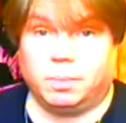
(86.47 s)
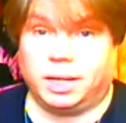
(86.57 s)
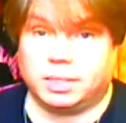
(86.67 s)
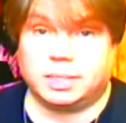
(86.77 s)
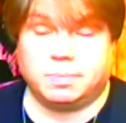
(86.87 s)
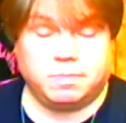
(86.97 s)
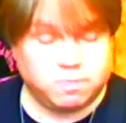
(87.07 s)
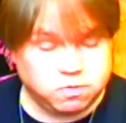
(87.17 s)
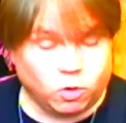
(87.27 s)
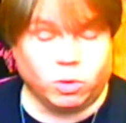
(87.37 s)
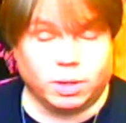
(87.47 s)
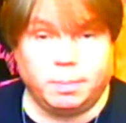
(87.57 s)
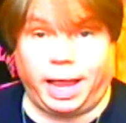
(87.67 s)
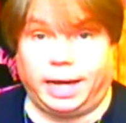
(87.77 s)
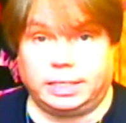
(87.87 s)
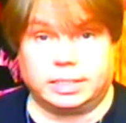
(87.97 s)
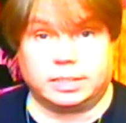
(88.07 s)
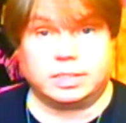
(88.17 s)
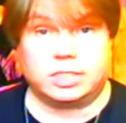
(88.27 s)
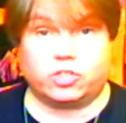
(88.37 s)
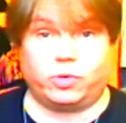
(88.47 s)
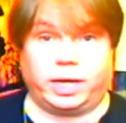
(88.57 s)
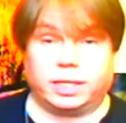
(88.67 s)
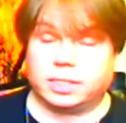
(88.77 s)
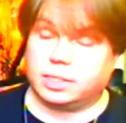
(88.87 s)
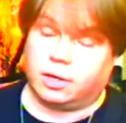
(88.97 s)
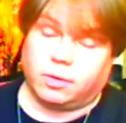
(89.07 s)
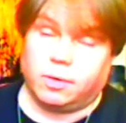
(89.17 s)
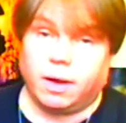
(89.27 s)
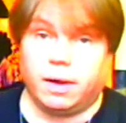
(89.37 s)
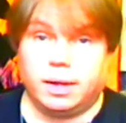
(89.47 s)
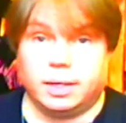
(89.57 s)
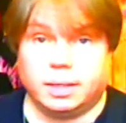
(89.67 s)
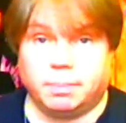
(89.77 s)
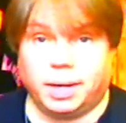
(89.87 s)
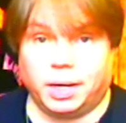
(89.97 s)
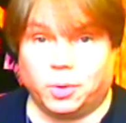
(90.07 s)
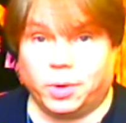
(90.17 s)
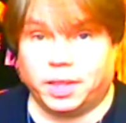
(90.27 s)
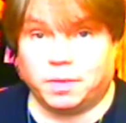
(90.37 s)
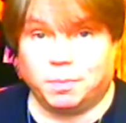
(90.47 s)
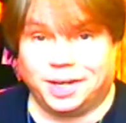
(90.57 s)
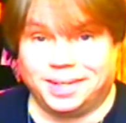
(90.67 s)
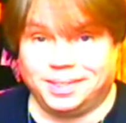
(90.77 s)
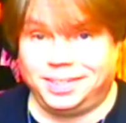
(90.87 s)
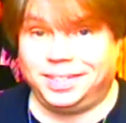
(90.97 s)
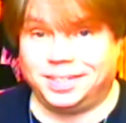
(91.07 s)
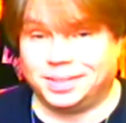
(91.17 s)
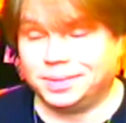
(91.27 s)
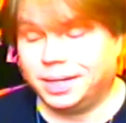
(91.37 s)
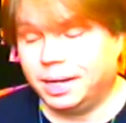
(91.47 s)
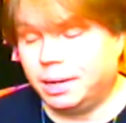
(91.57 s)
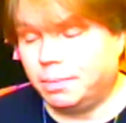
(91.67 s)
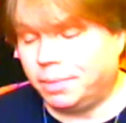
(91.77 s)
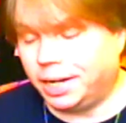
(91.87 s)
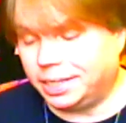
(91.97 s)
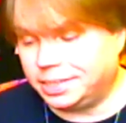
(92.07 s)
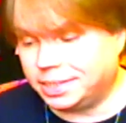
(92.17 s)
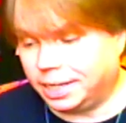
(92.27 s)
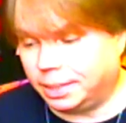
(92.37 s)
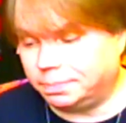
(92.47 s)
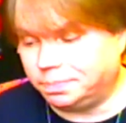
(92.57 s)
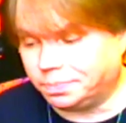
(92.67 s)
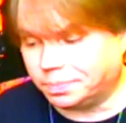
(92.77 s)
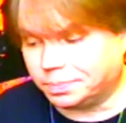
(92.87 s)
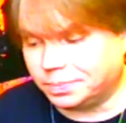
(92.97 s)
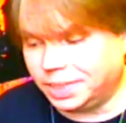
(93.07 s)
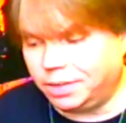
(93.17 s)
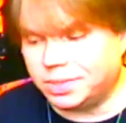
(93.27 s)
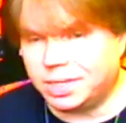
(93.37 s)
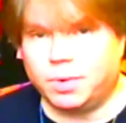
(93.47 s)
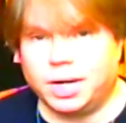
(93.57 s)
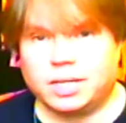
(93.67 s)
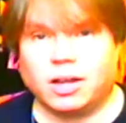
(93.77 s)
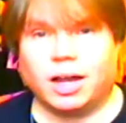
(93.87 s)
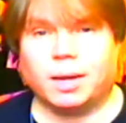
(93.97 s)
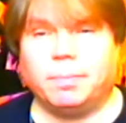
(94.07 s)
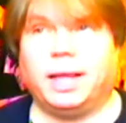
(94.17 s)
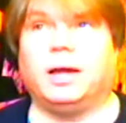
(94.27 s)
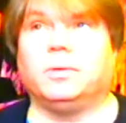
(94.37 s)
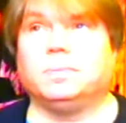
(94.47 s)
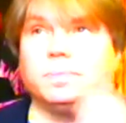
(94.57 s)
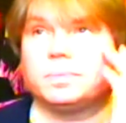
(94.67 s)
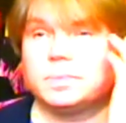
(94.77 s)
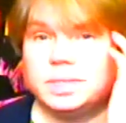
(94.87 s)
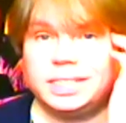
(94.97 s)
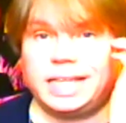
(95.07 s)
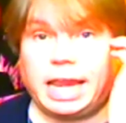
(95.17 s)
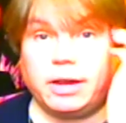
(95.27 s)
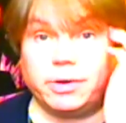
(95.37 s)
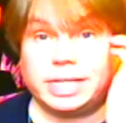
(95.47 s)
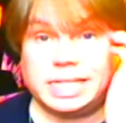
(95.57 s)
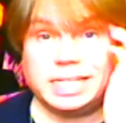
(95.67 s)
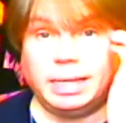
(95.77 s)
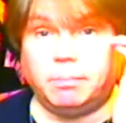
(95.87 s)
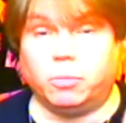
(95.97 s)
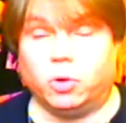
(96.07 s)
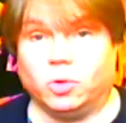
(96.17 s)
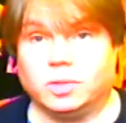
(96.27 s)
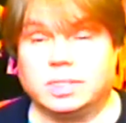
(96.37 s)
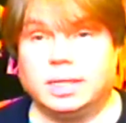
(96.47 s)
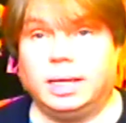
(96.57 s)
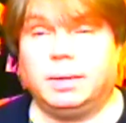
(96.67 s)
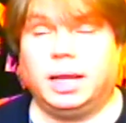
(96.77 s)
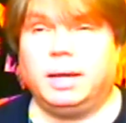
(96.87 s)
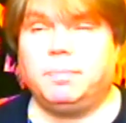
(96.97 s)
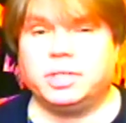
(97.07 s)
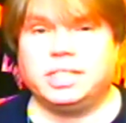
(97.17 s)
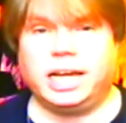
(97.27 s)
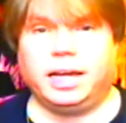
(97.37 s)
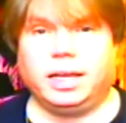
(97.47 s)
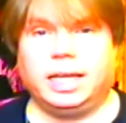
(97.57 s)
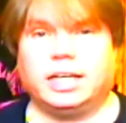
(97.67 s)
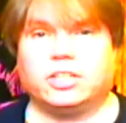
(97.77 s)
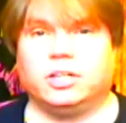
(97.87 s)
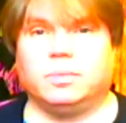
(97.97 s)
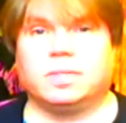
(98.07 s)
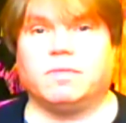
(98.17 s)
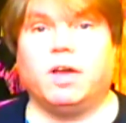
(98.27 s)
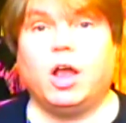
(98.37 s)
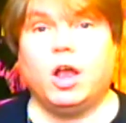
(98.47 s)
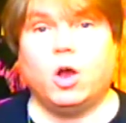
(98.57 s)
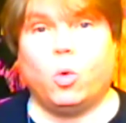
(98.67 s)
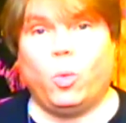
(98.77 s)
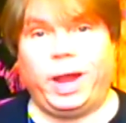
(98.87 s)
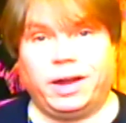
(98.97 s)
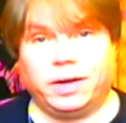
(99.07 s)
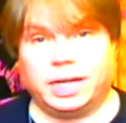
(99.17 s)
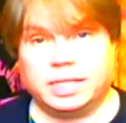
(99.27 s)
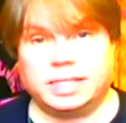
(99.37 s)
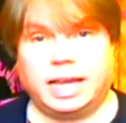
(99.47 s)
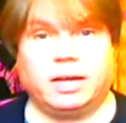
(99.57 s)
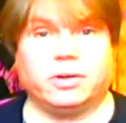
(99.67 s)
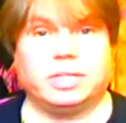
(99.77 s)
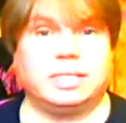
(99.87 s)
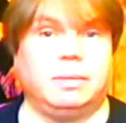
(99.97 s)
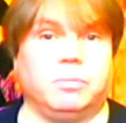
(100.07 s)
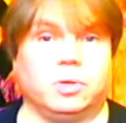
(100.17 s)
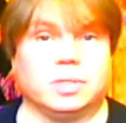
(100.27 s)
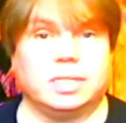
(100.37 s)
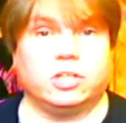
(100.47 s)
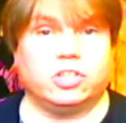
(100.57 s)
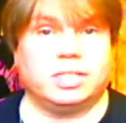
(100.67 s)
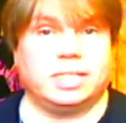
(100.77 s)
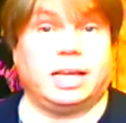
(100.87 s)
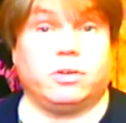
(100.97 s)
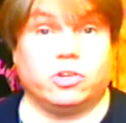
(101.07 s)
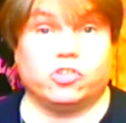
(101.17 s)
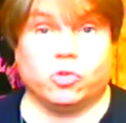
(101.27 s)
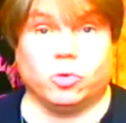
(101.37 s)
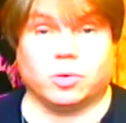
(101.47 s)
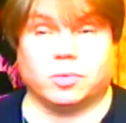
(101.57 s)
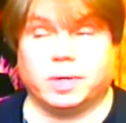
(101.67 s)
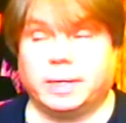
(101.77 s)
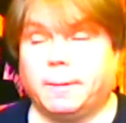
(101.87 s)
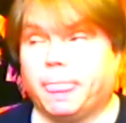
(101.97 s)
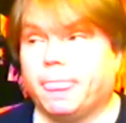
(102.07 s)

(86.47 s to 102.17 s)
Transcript: not fully back to strength, so bear with me. But, anyways, I want to talk about sacred symbols, and particularly in terms of wearing sacred symbols, such as sacred jewelry.